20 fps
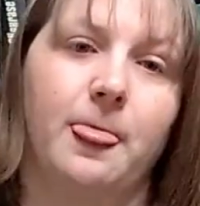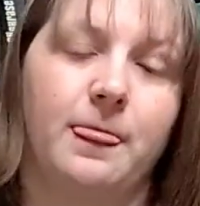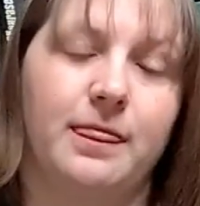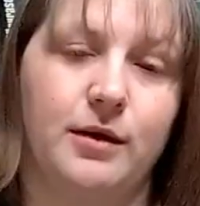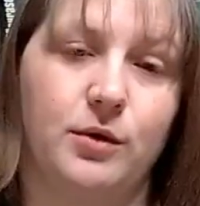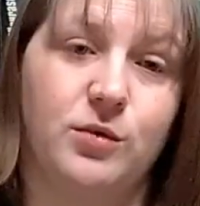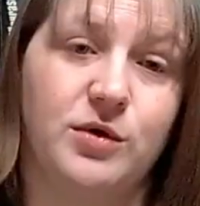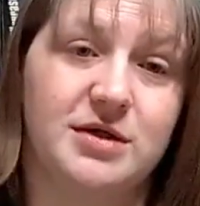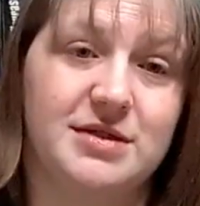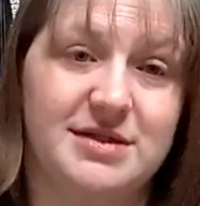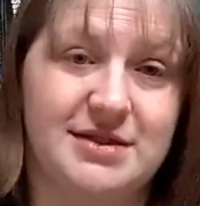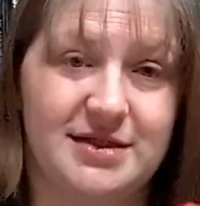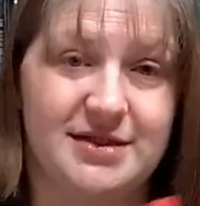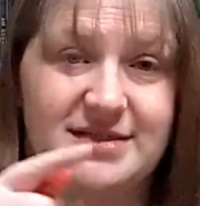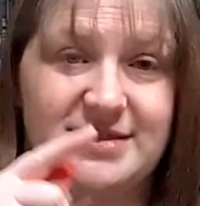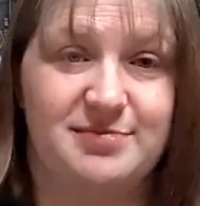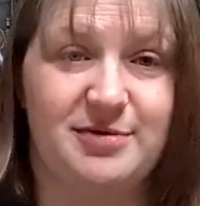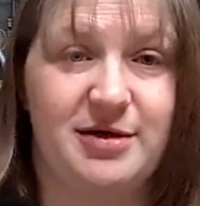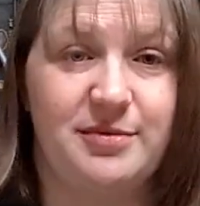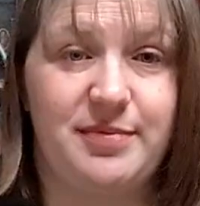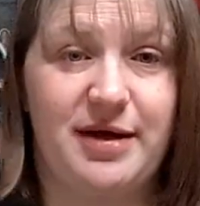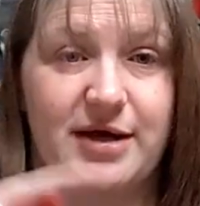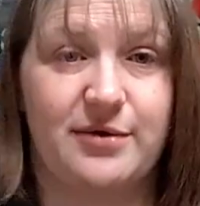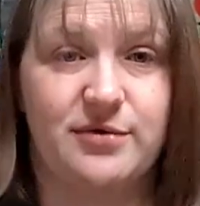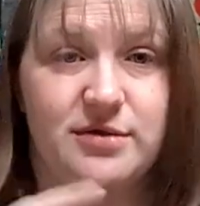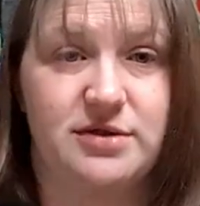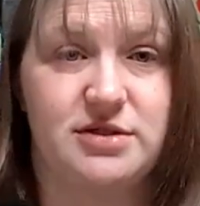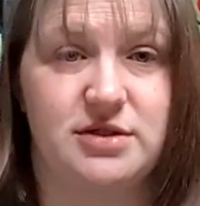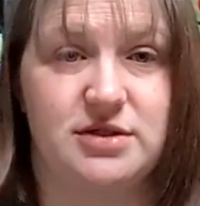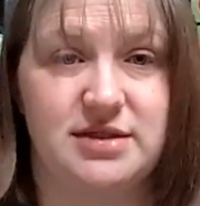The words that spelled
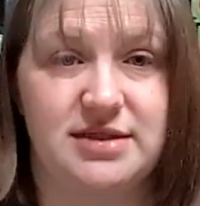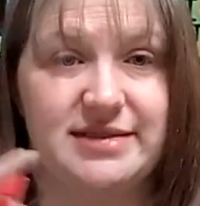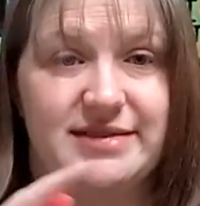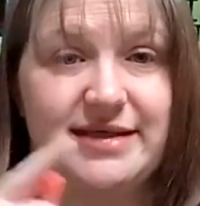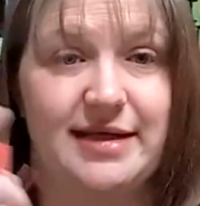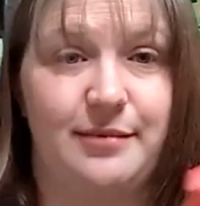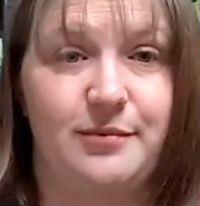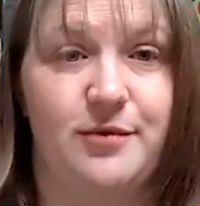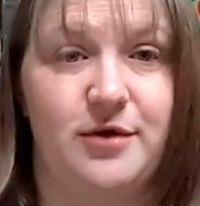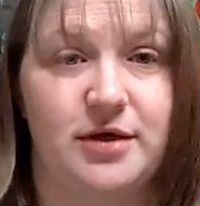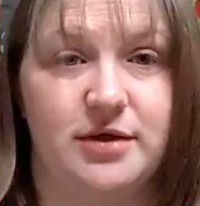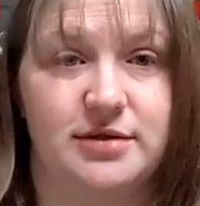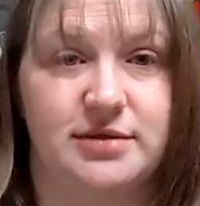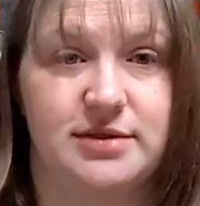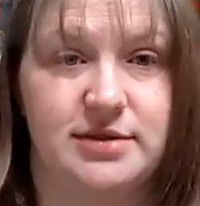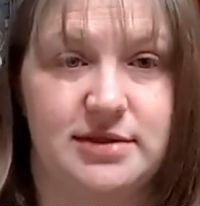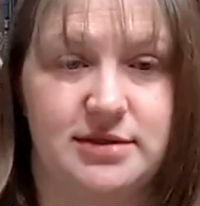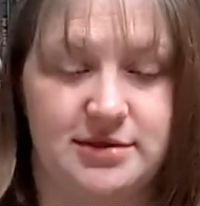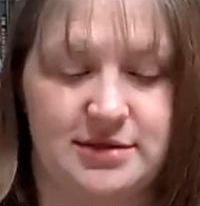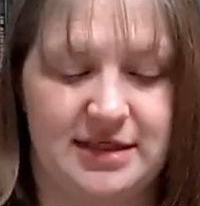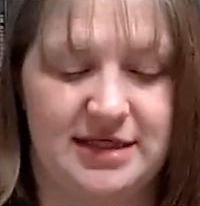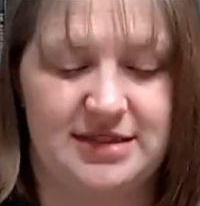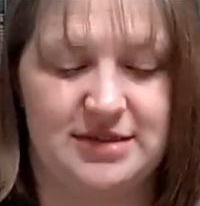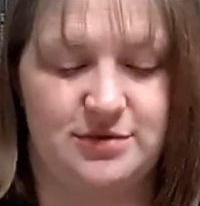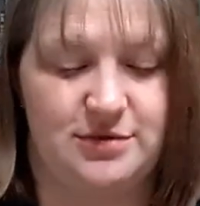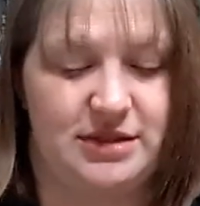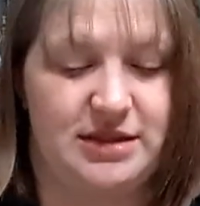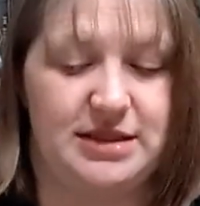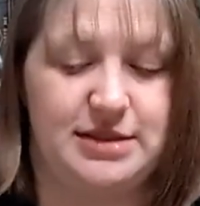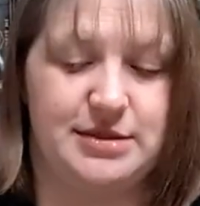backwards are the same words. That's
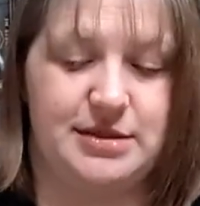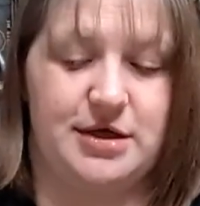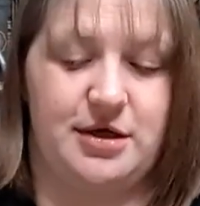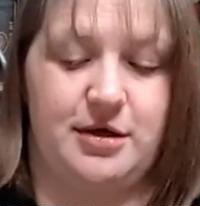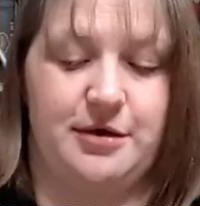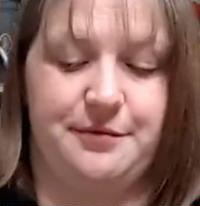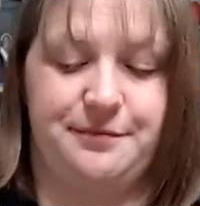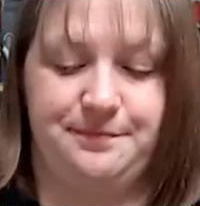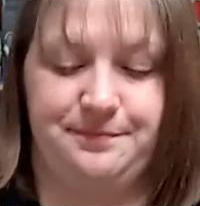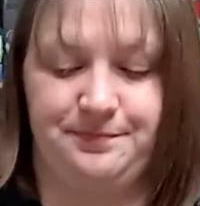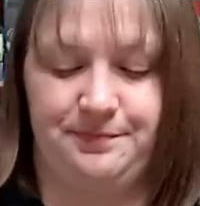what these are.